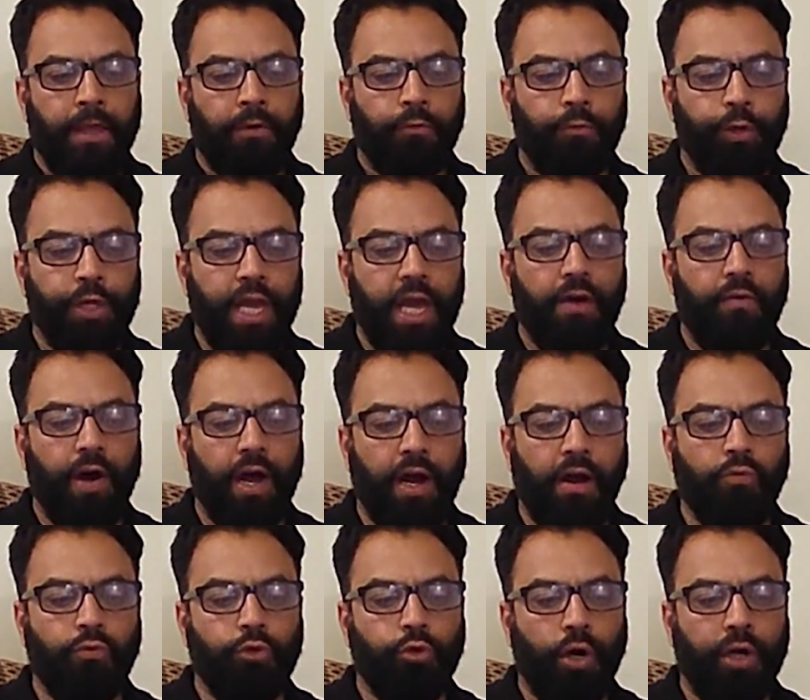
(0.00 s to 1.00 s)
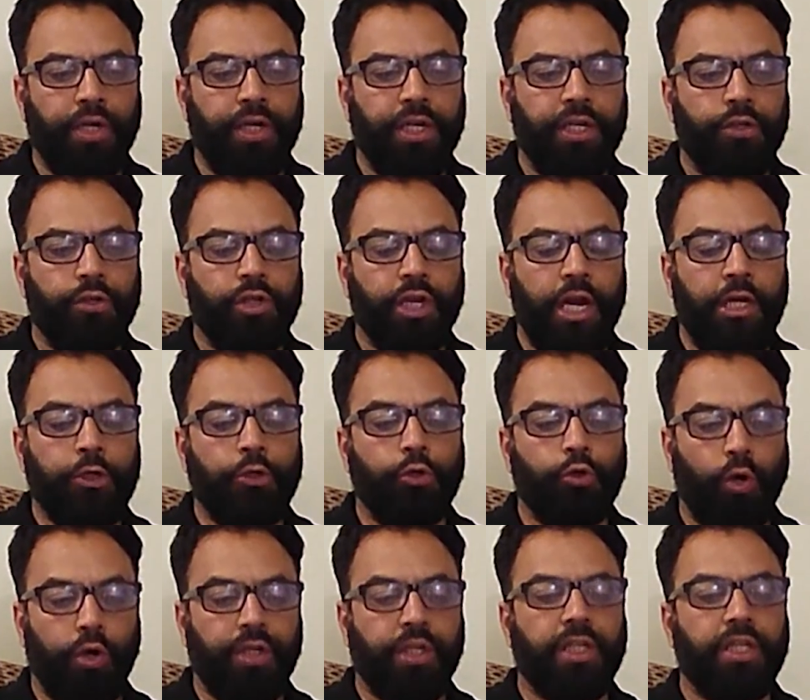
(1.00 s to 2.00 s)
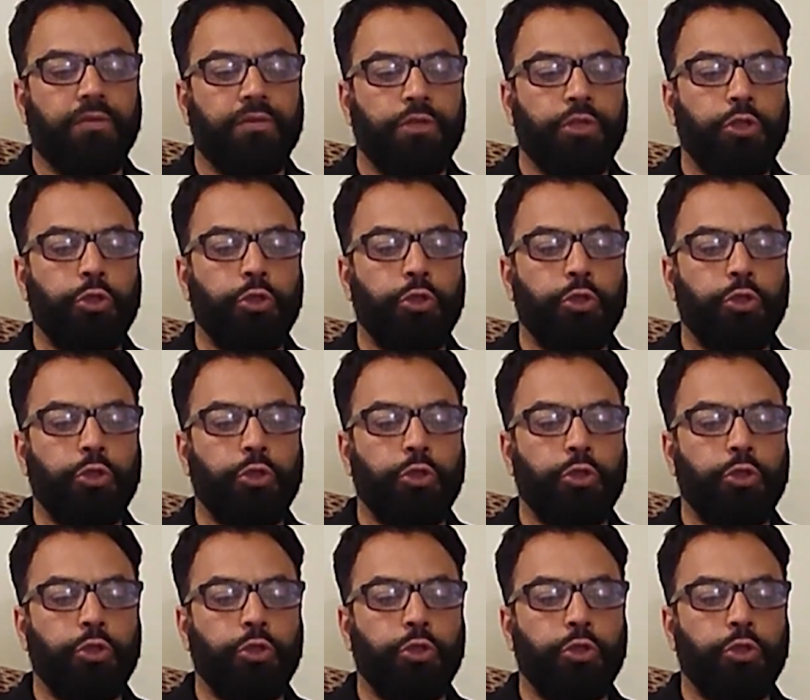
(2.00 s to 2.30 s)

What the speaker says: we have around 10 to 20,000